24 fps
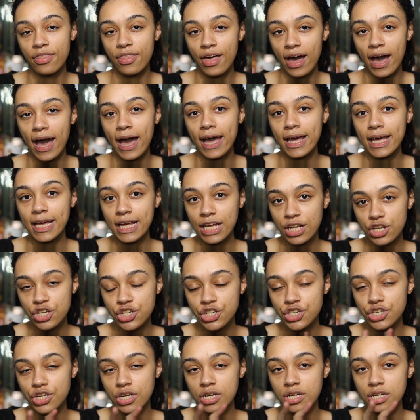that
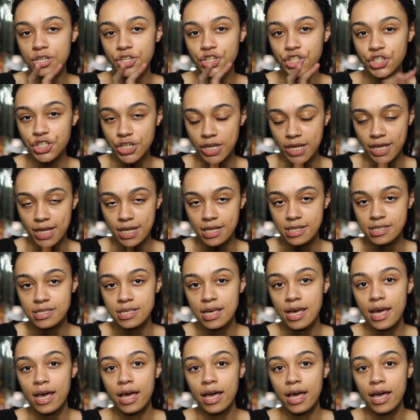each shade